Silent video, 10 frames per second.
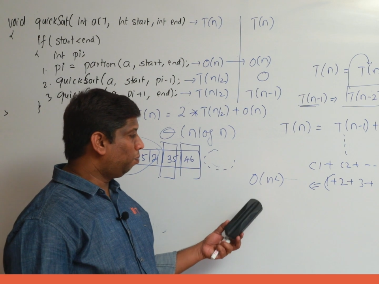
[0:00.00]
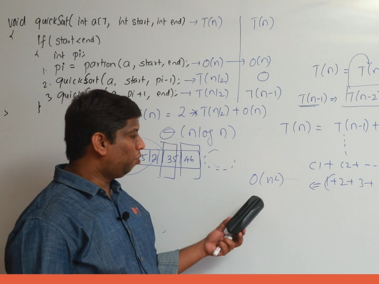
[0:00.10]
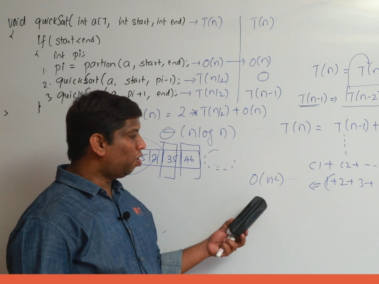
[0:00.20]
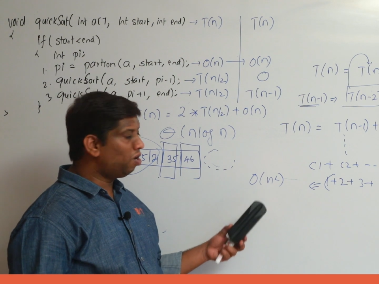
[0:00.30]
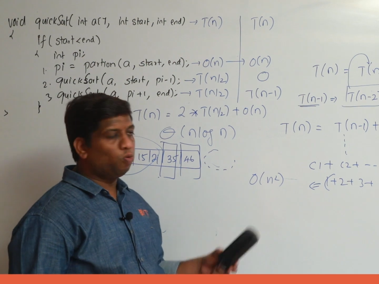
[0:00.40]
will
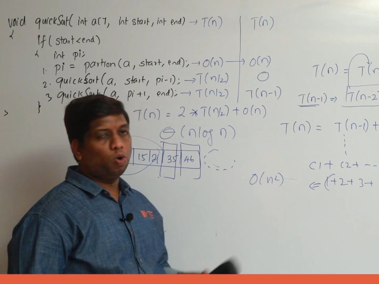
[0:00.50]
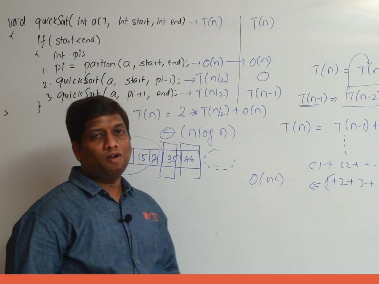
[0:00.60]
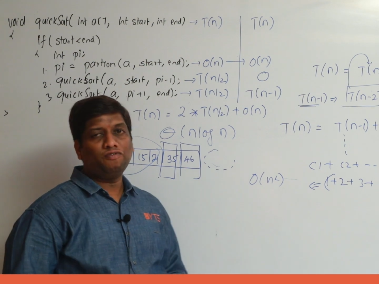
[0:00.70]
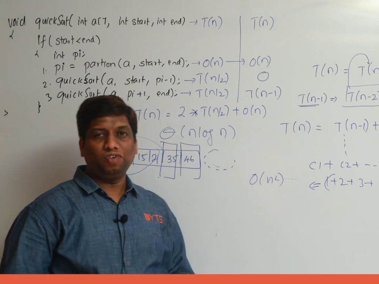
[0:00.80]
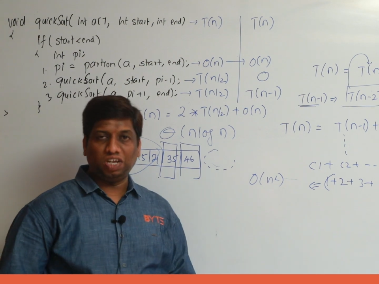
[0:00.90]
be what? O
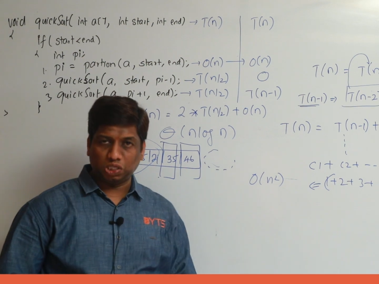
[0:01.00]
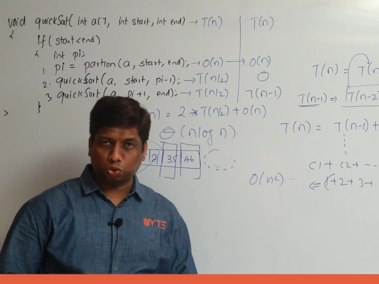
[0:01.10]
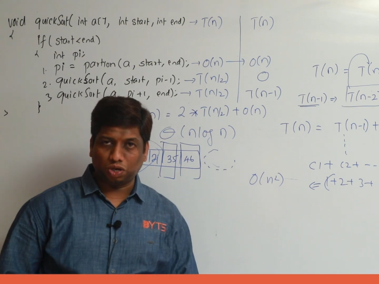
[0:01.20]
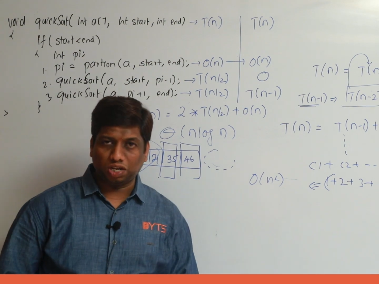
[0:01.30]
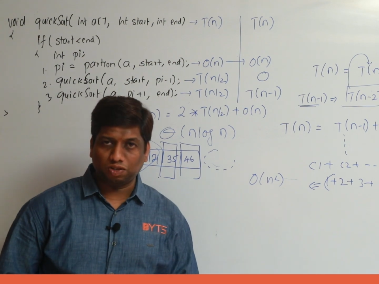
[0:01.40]
of n square.